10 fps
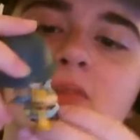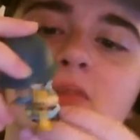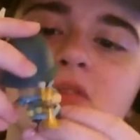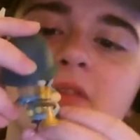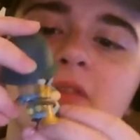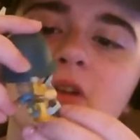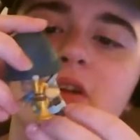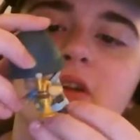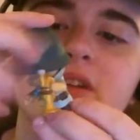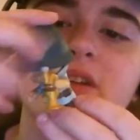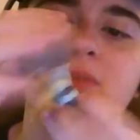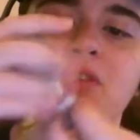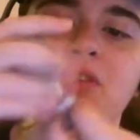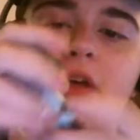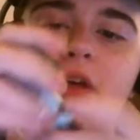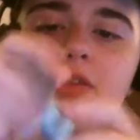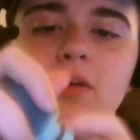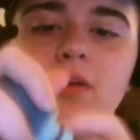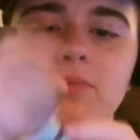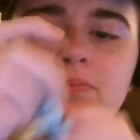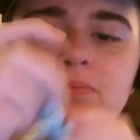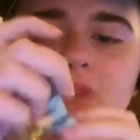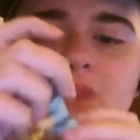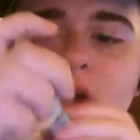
They're very nice, but the coat